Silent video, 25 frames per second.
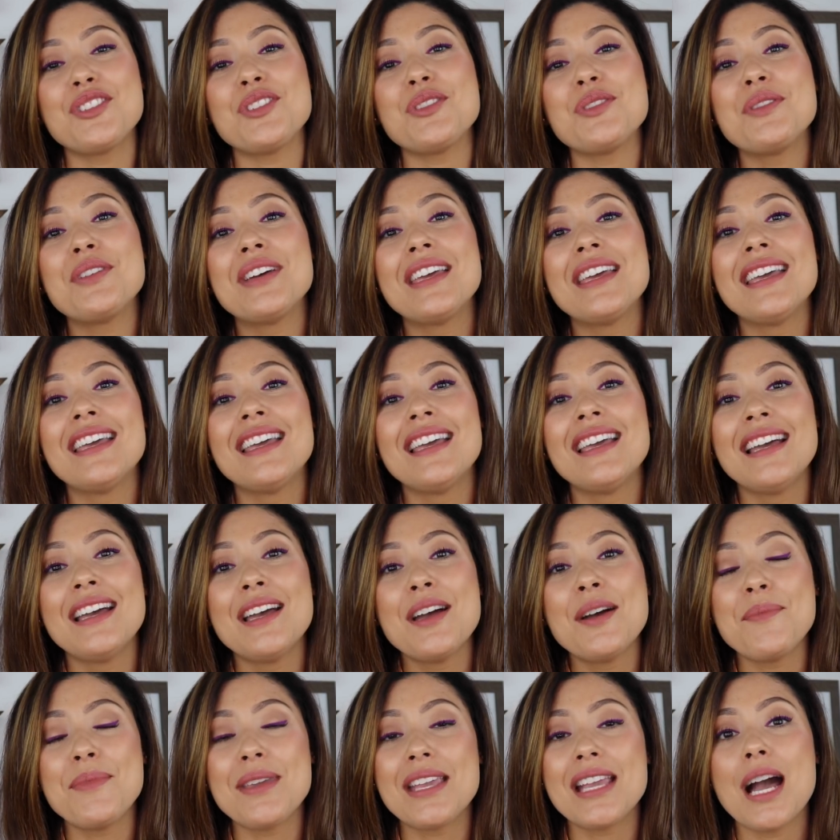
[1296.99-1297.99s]
to
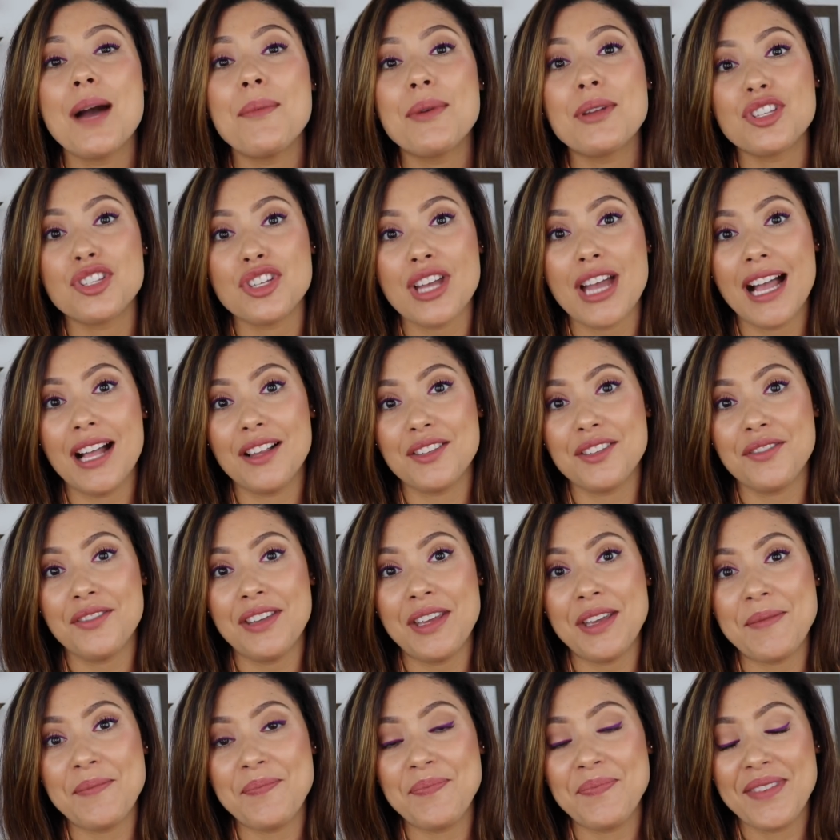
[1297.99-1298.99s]
become a child of
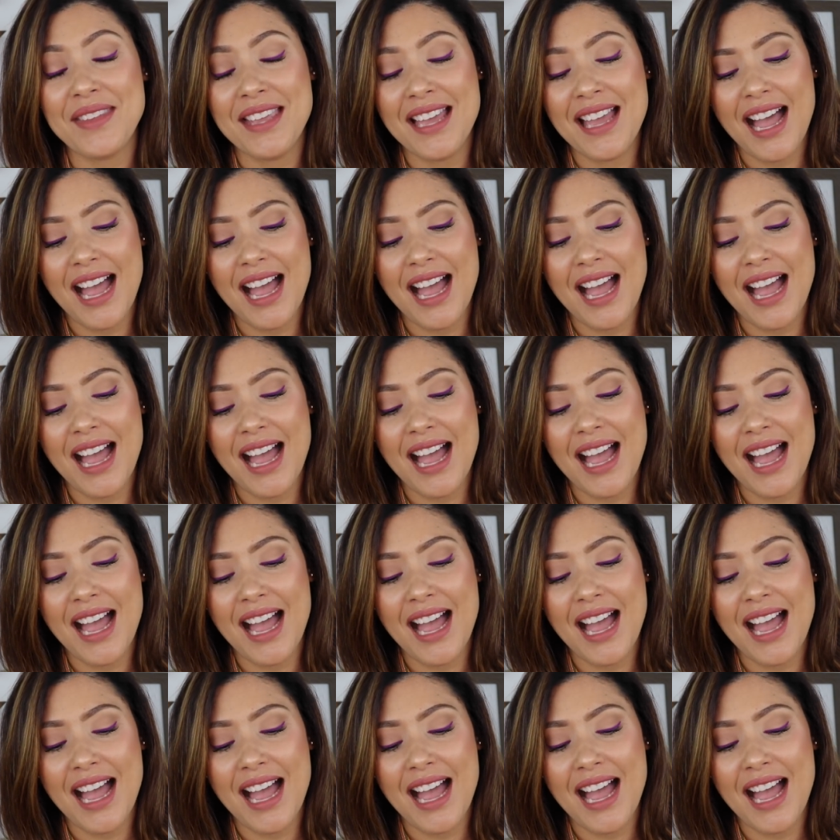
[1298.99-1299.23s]
him.